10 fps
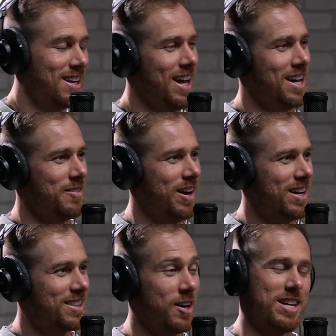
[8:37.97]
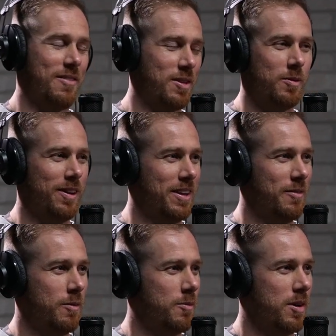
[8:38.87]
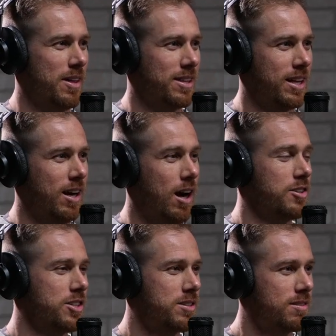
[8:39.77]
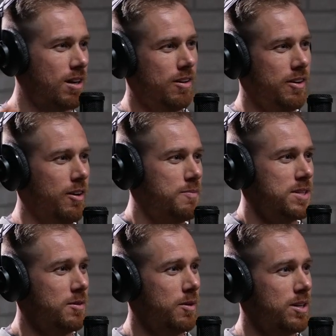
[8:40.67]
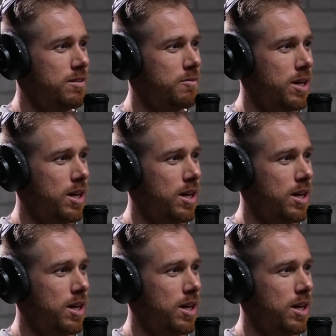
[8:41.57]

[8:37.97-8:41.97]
Anyway, there's definitely one more thing that I'll interrupt you when we